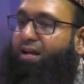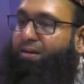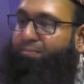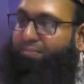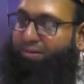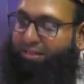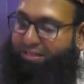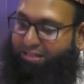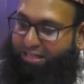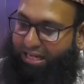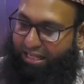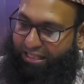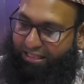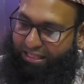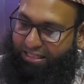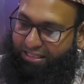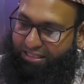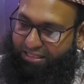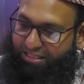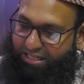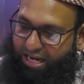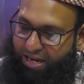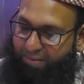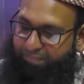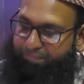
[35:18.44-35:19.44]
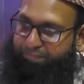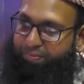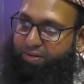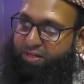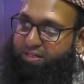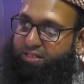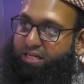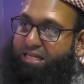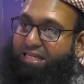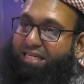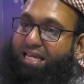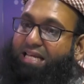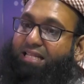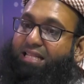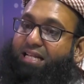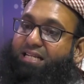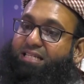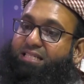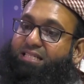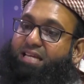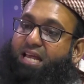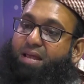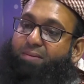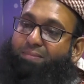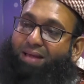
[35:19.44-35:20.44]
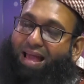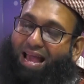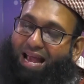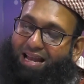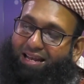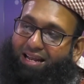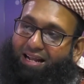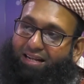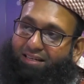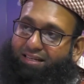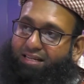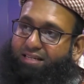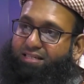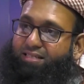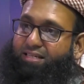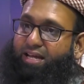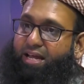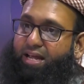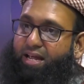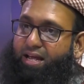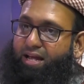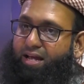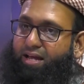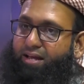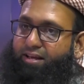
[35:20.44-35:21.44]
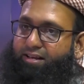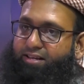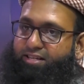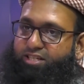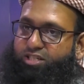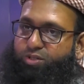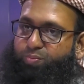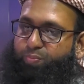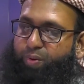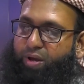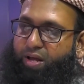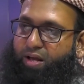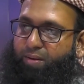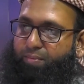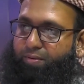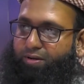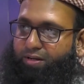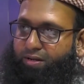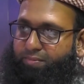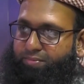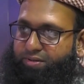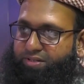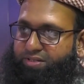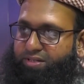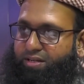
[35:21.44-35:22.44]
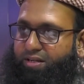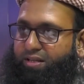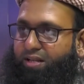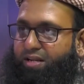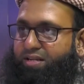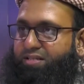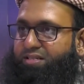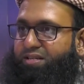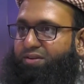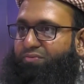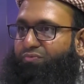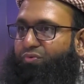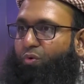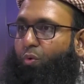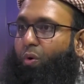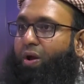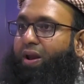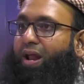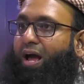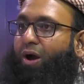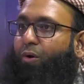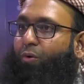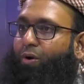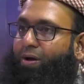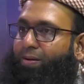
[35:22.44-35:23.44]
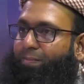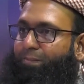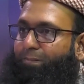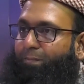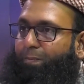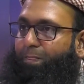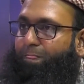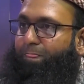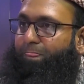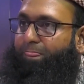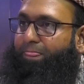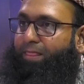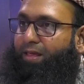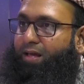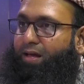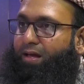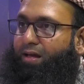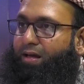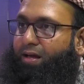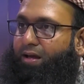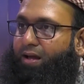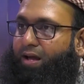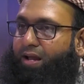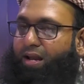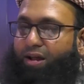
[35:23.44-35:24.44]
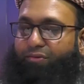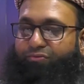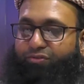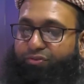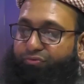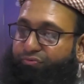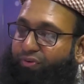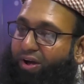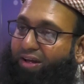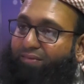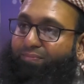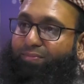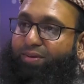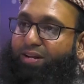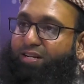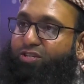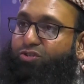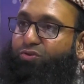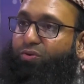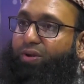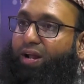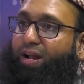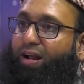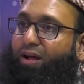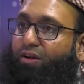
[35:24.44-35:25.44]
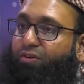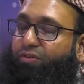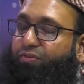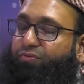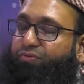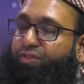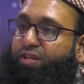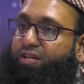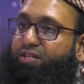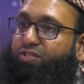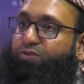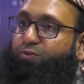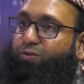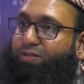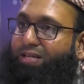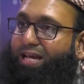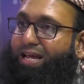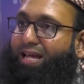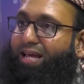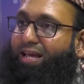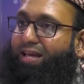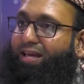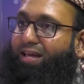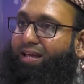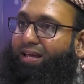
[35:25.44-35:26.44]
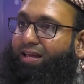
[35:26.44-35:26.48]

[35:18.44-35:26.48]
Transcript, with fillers: But tell that same person, take that same adult and say, speak about Nabi Sallallahu Alaihi Wasallam for one hour. And after five minutes, you run out of things to say.